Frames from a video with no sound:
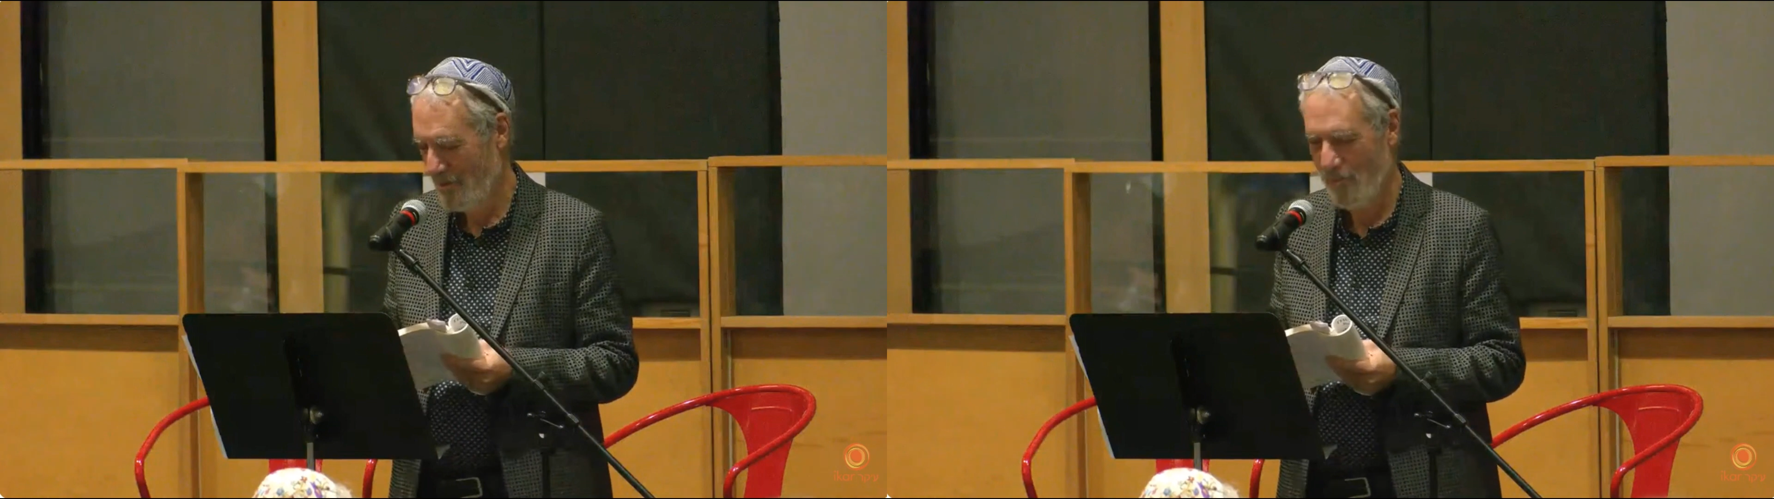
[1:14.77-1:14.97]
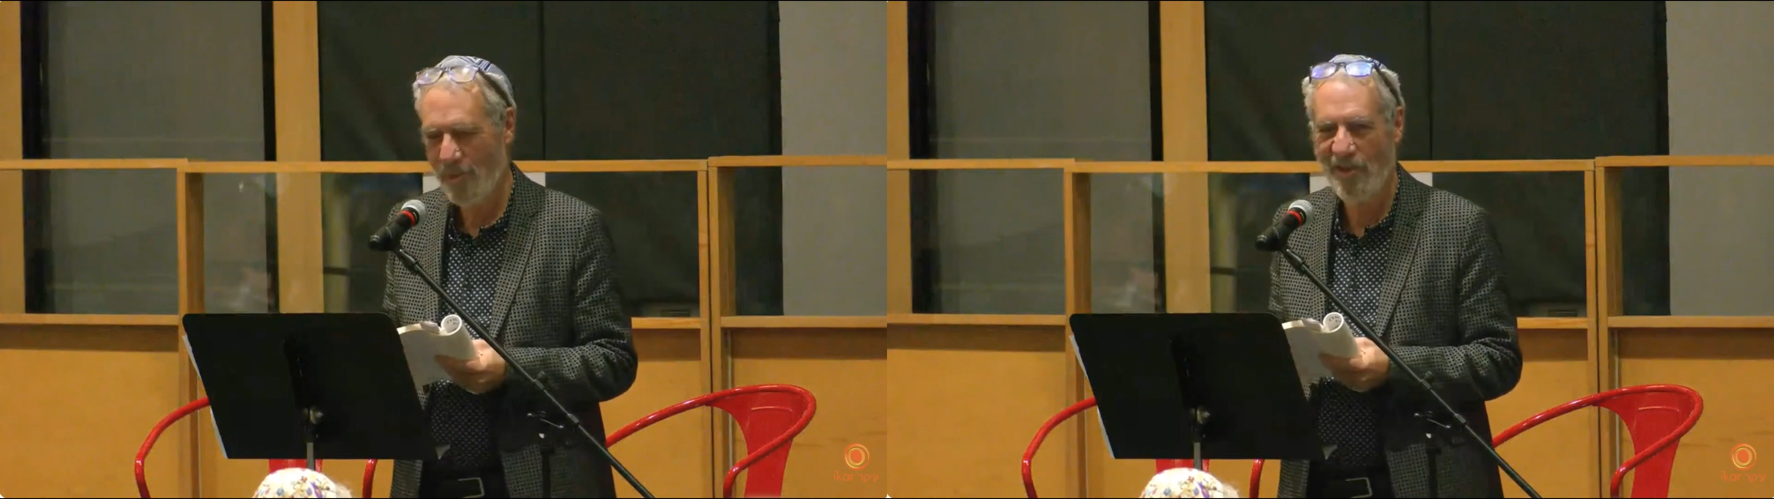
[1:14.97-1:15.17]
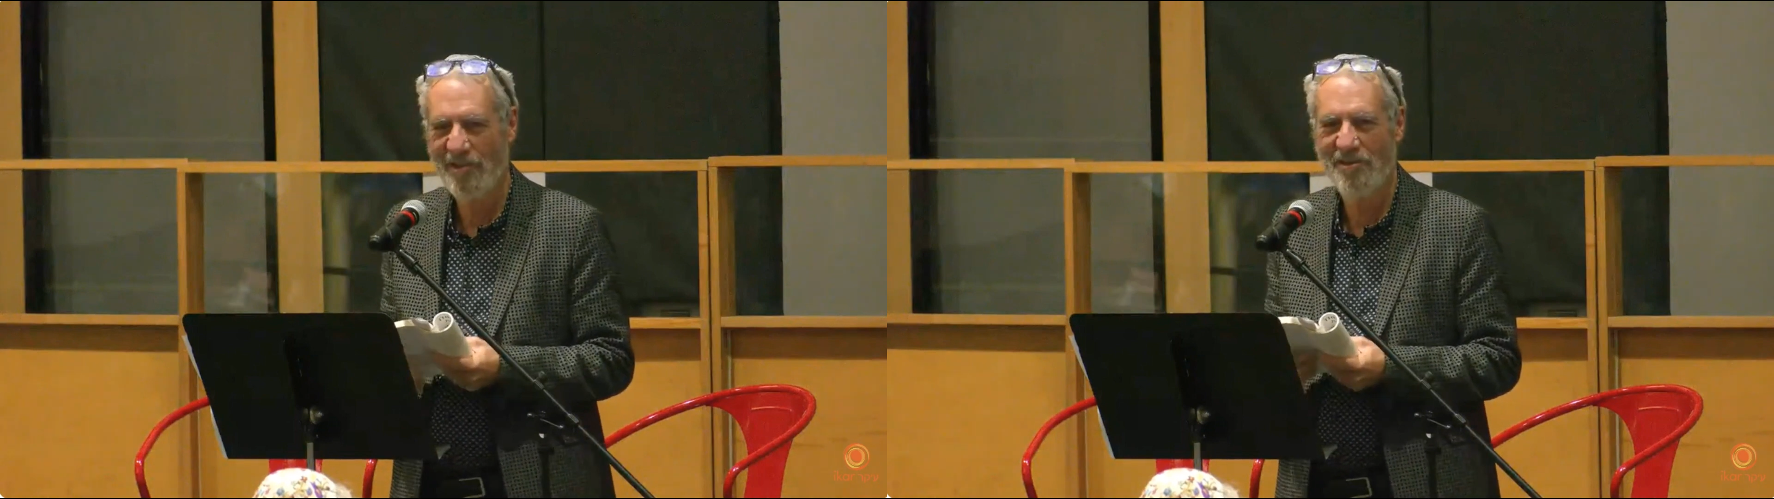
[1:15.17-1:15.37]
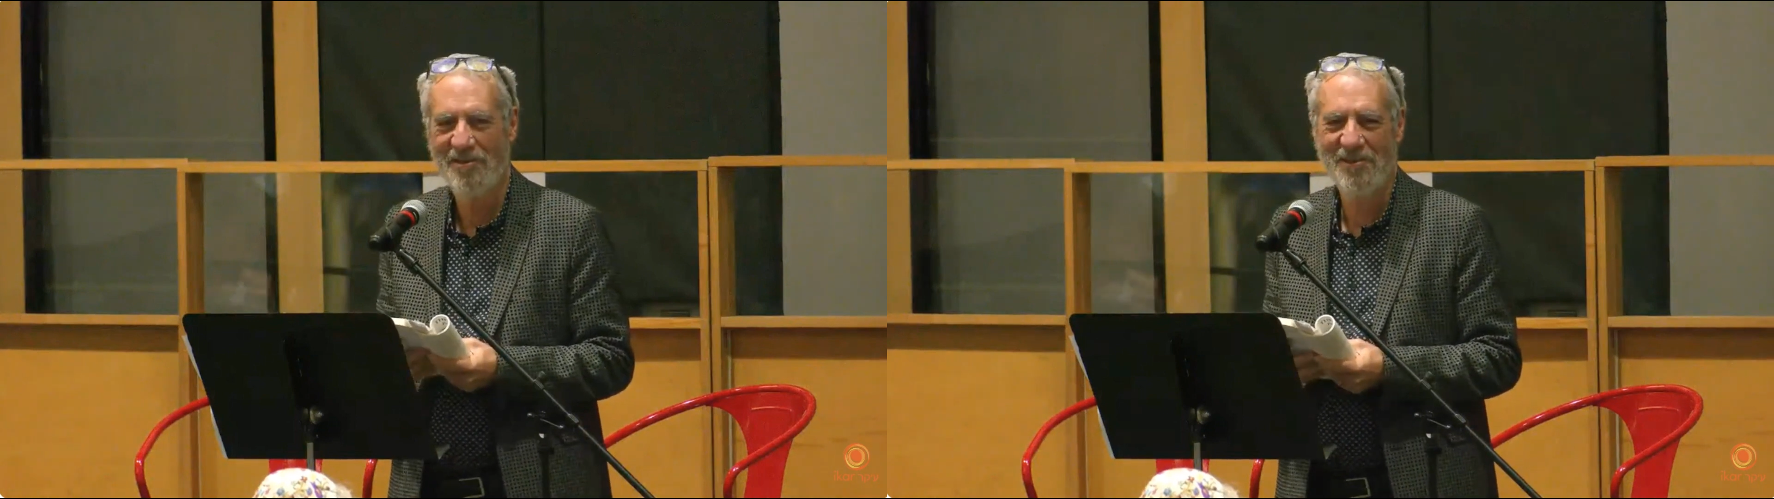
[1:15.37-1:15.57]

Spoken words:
blood